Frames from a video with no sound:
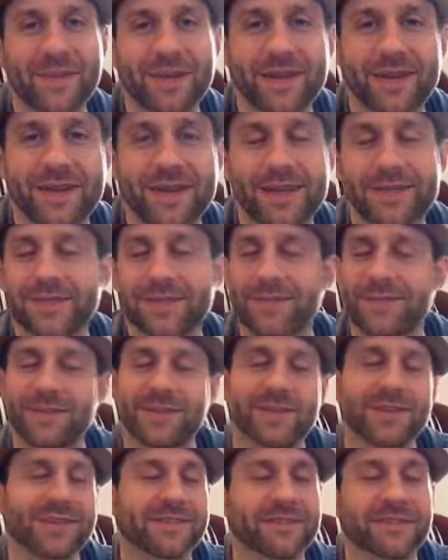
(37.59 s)
I
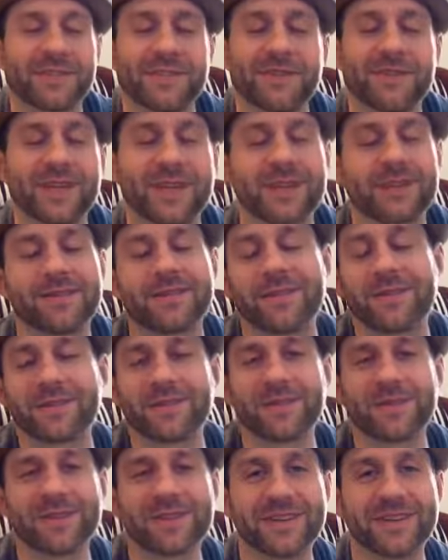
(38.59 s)
totally can feel that, although